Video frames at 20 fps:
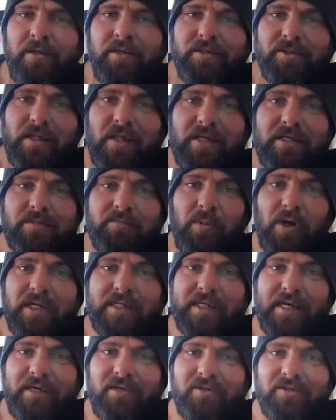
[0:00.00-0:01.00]
So that's
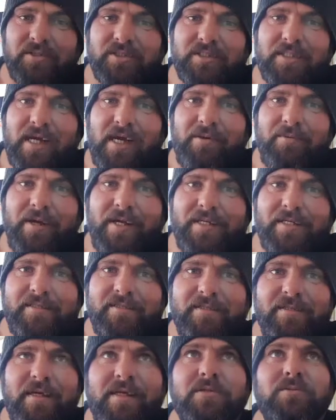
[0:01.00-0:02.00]
my take on the star
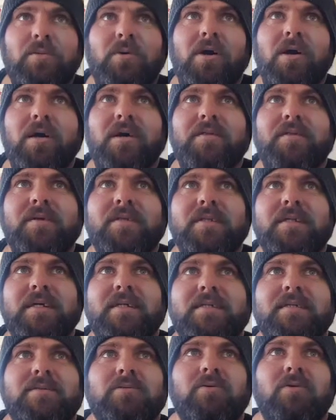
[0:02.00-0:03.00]
rating, and that's why I think
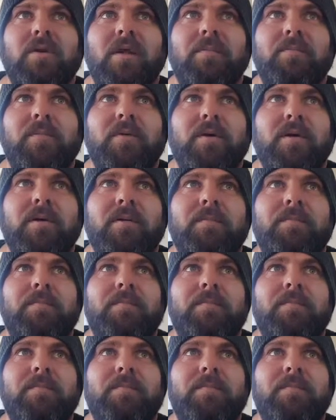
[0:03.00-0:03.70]
that it's all up the